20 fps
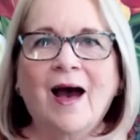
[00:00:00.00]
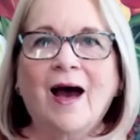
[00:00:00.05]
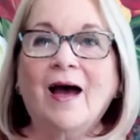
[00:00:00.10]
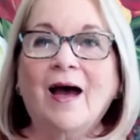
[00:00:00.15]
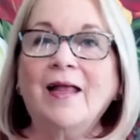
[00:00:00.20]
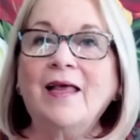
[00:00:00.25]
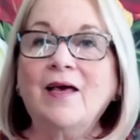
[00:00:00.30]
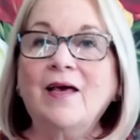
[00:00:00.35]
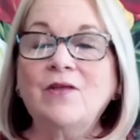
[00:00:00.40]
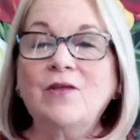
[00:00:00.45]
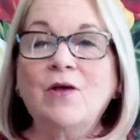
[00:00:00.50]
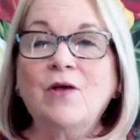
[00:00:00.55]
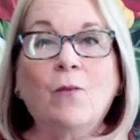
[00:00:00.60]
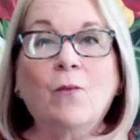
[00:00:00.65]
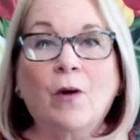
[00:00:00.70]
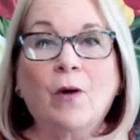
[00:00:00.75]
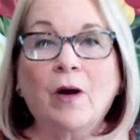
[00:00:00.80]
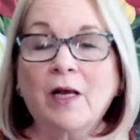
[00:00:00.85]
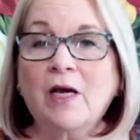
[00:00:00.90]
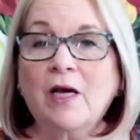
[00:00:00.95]
I didn't know
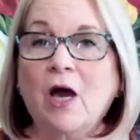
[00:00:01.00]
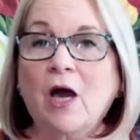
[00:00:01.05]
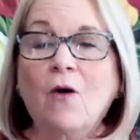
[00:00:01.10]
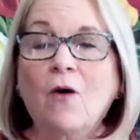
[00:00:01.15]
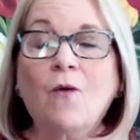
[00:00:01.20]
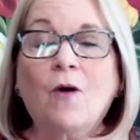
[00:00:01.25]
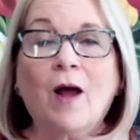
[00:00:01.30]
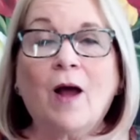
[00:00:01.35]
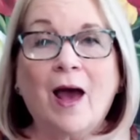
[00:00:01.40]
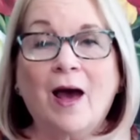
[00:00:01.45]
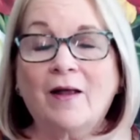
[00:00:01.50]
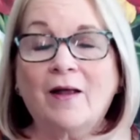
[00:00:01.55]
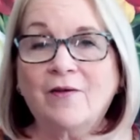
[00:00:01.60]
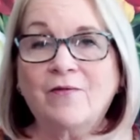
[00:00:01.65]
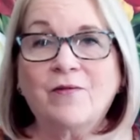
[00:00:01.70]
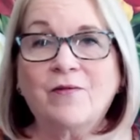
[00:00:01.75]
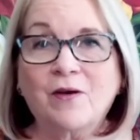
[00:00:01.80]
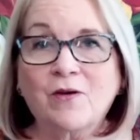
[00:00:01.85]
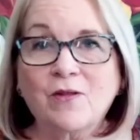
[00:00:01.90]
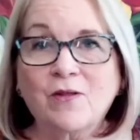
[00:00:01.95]
where to go or how to
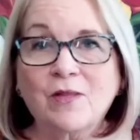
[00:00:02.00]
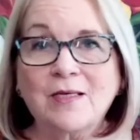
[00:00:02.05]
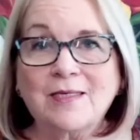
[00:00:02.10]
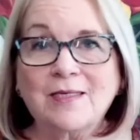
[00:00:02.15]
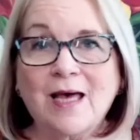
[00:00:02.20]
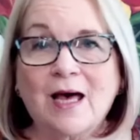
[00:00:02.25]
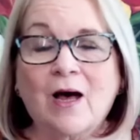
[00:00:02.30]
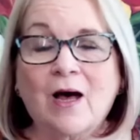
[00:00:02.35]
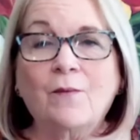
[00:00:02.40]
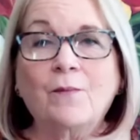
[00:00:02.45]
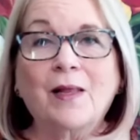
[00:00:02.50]
figure this out.